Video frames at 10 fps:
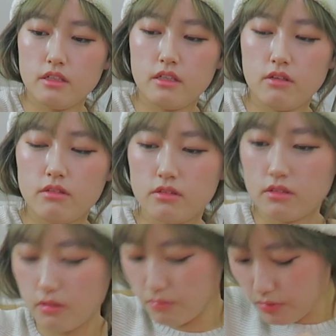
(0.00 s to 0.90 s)
Add all the
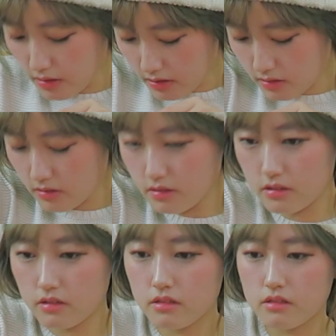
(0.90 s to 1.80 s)

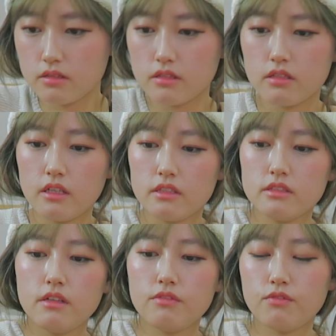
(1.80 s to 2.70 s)
dumplings.
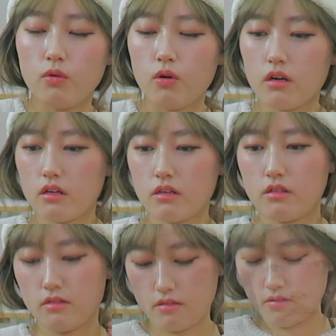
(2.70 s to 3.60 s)
That's 4.
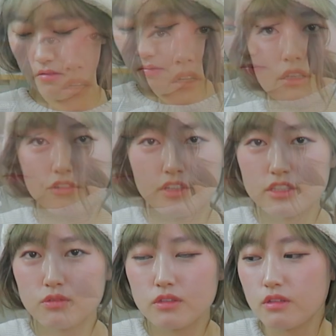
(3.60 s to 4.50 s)
If you
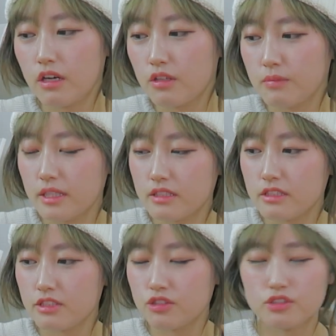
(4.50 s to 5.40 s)
guys want to know how to make
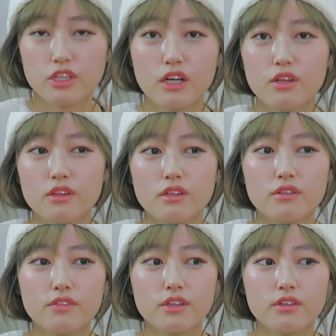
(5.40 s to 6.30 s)
this, just check out
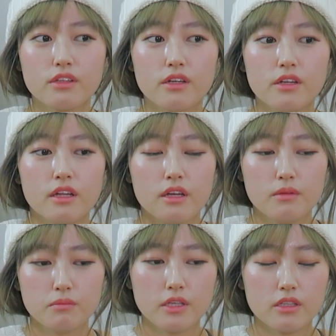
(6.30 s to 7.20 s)
the video that
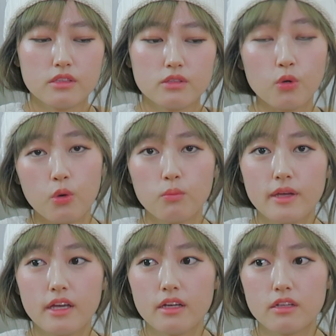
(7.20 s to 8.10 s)
me and Dong
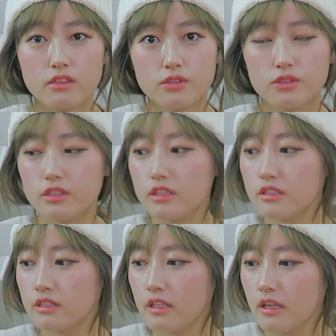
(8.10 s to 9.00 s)
made on the New
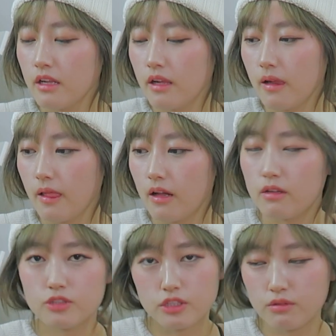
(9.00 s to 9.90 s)
Year's
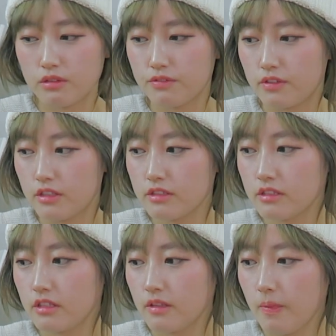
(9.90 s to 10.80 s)
on January
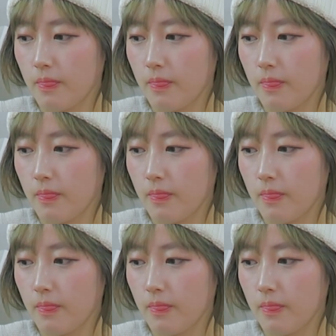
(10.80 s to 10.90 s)
1st.